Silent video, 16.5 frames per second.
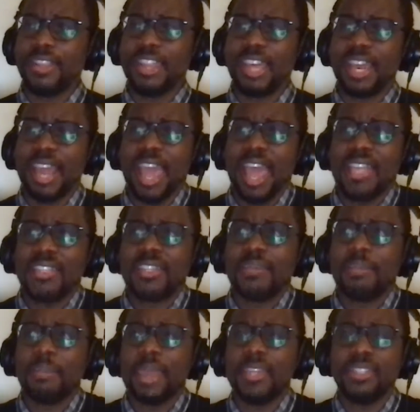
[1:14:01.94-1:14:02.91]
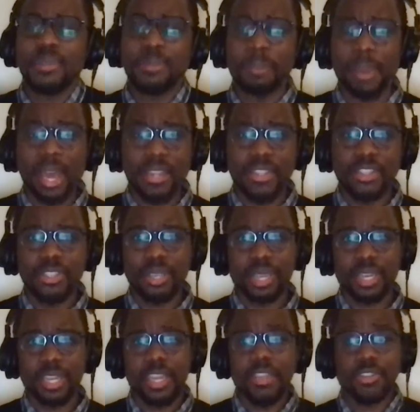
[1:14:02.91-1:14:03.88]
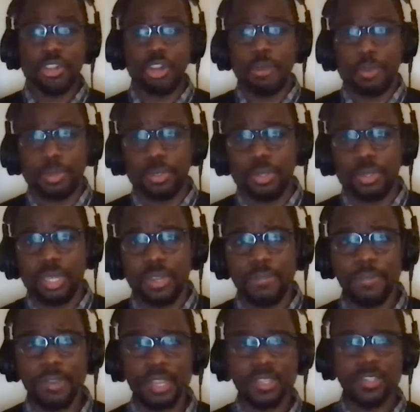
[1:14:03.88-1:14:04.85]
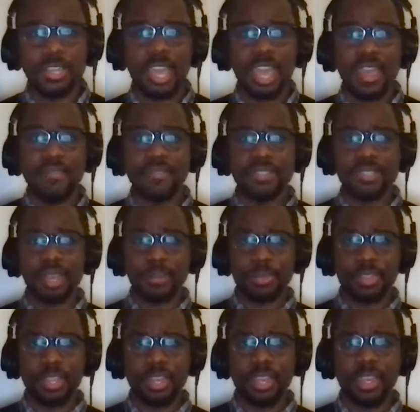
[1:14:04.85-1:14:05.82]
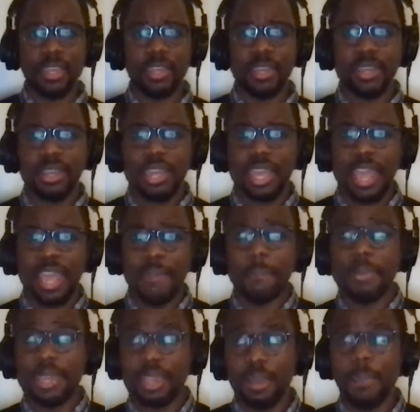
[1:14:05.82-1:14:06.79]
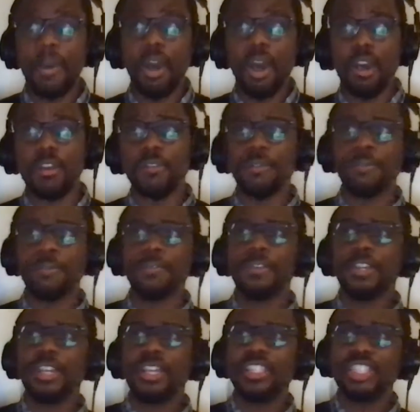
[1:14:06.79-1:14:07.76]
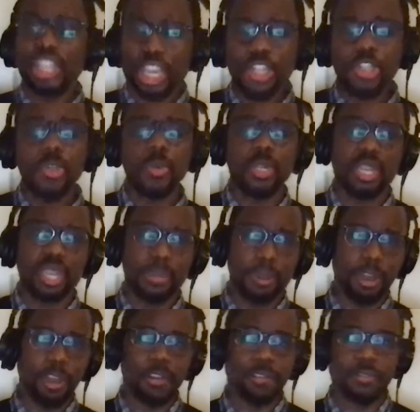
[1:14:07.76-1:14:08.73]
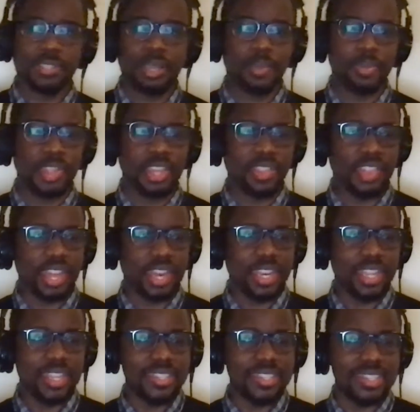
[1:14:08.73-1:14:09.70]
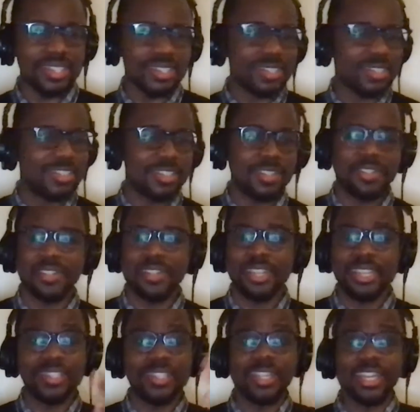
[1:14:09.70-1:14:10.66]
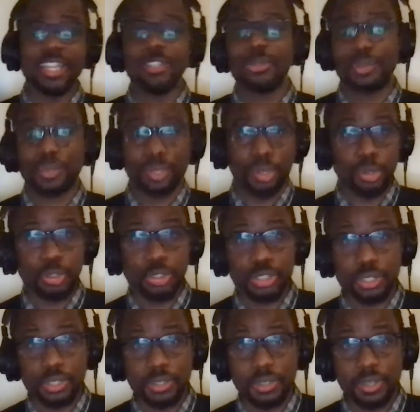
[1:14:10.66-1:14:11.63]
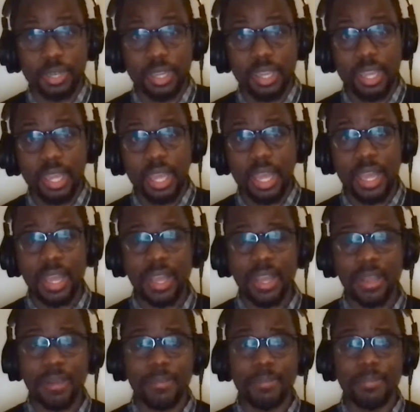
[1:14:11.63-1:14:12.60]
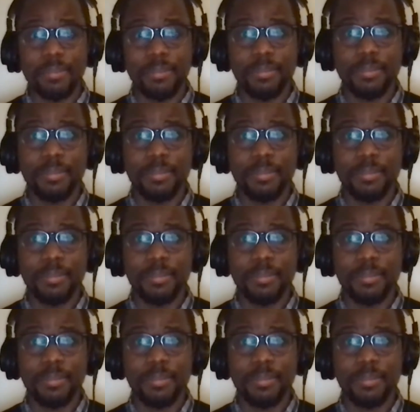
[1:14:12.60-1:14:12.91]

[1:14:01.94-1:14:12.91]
that hasn't meant much and here's an opportunity for us to have something and be a part of genuinely part of something that isn't just an intellectual notion um,